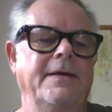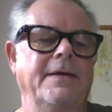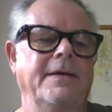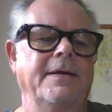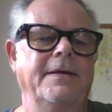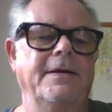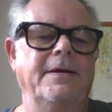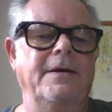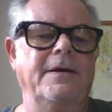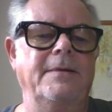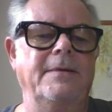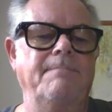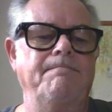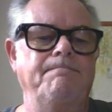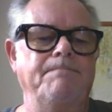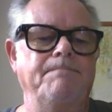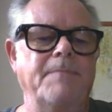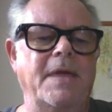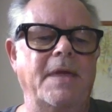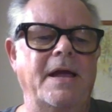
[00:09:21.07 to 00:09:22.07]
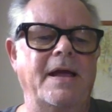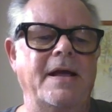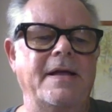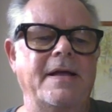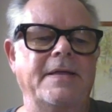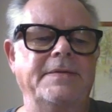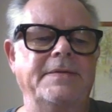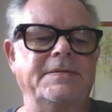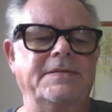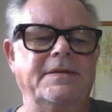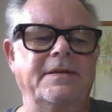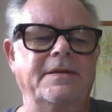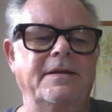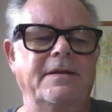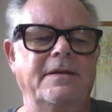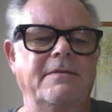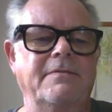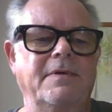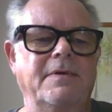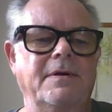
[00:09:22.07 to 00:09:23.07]
And
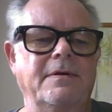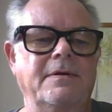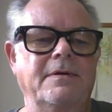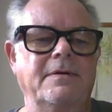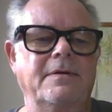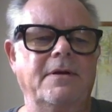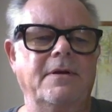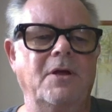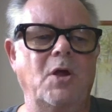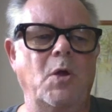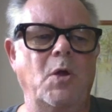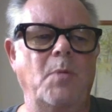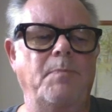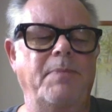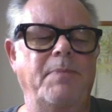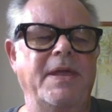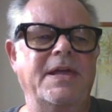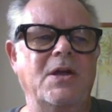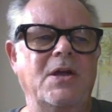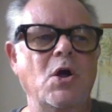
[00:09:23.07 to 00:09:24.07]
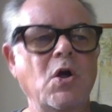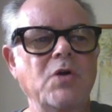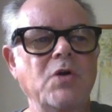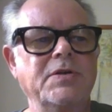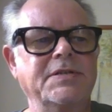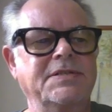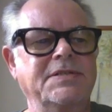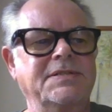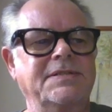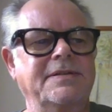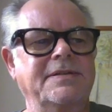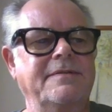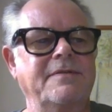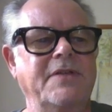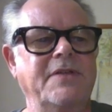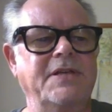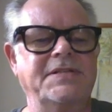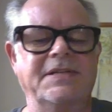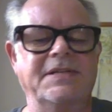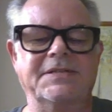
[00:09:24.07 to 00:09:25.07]
because
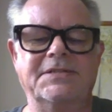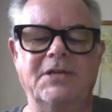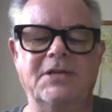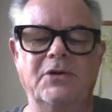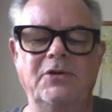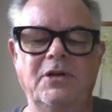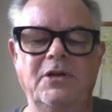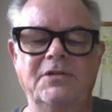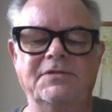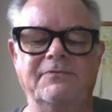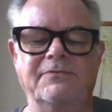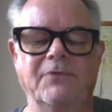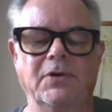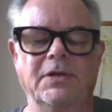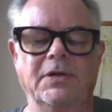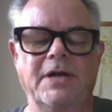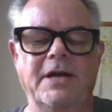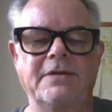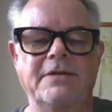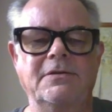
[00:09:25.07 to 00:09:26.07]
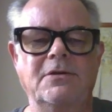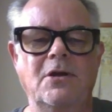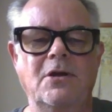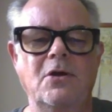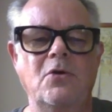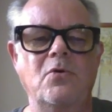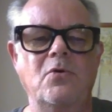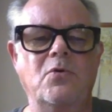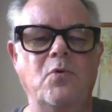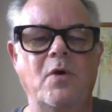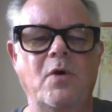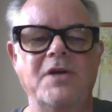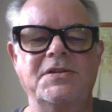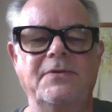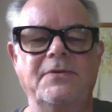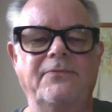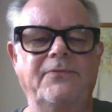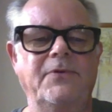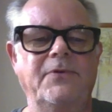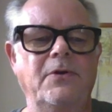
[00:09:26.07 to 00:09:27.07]
this is so useful, I know quite
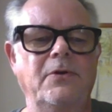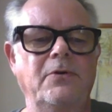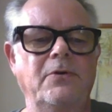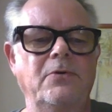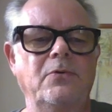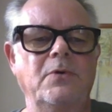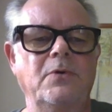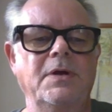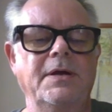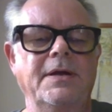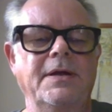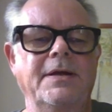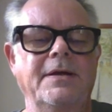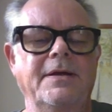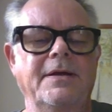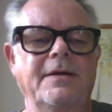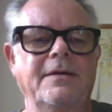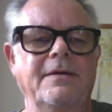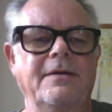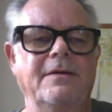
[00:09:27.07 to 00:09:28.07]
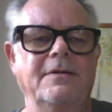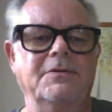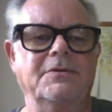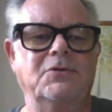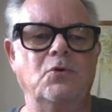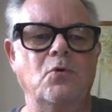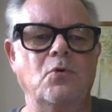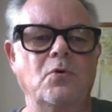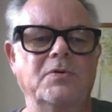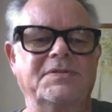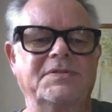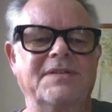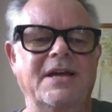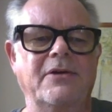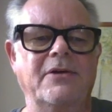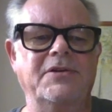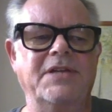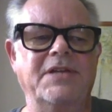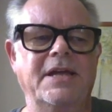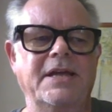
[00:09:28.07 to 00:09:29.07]
a few DAWs
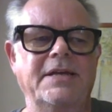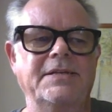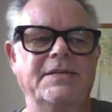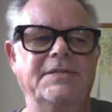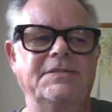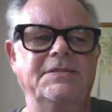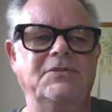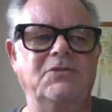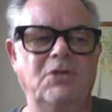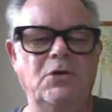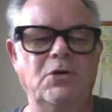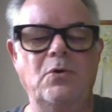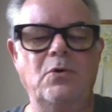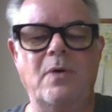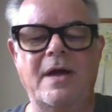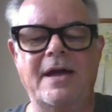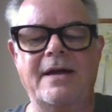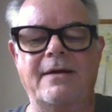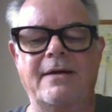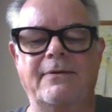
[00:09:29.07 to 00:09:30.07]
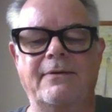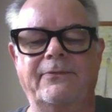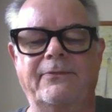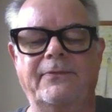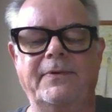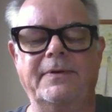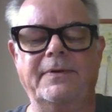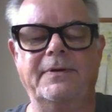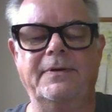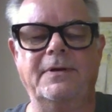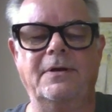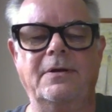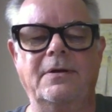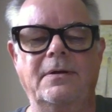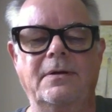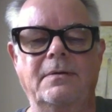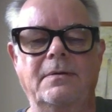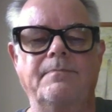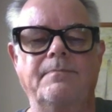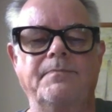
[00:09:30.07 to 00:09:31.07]
nowadays do have
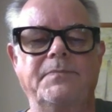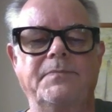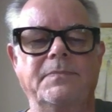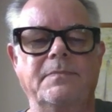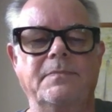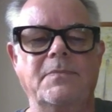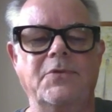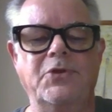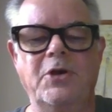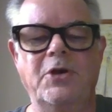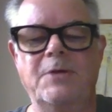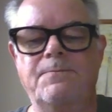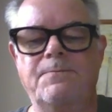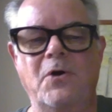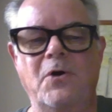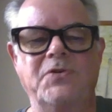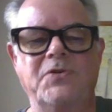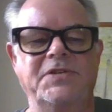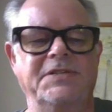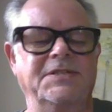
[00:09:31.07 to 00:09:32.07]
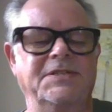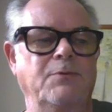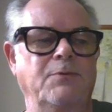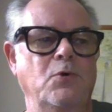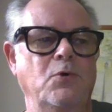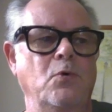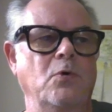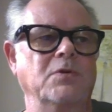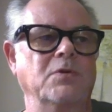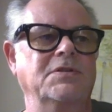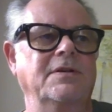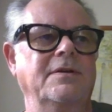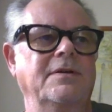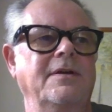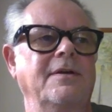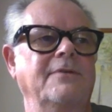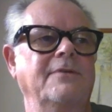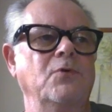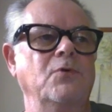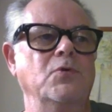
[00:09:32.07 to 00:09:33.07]
third-party support
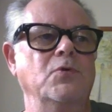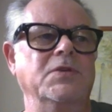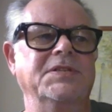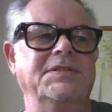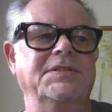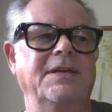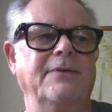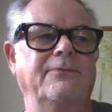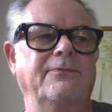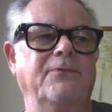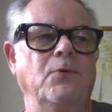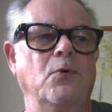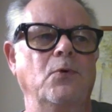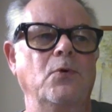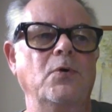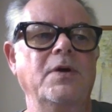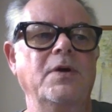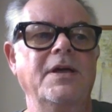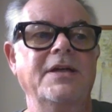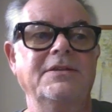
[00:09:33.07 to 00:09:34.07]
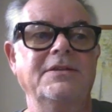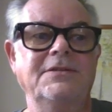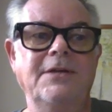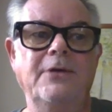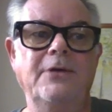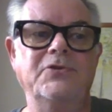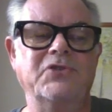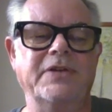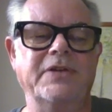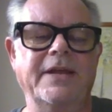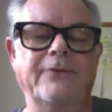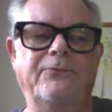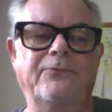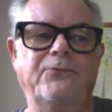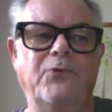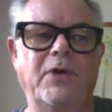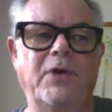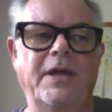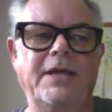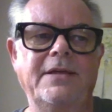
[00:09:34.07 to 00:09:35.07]
for the C4, usually
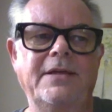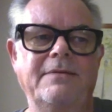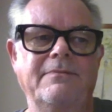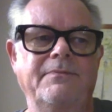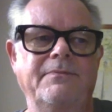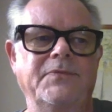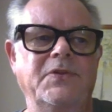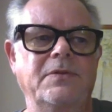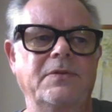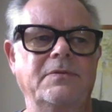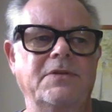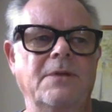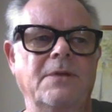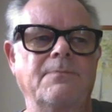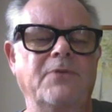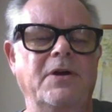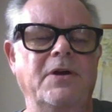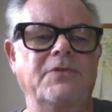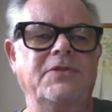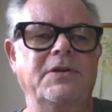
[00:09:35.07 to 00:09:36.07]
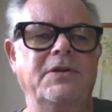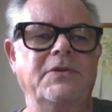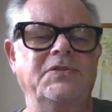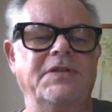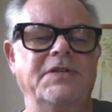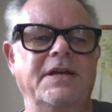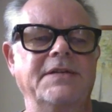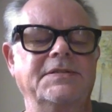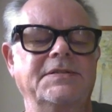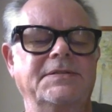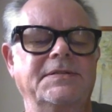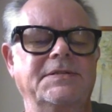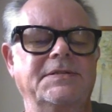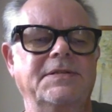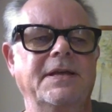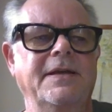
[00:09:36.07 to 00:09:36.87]
free, done by enthusiasts.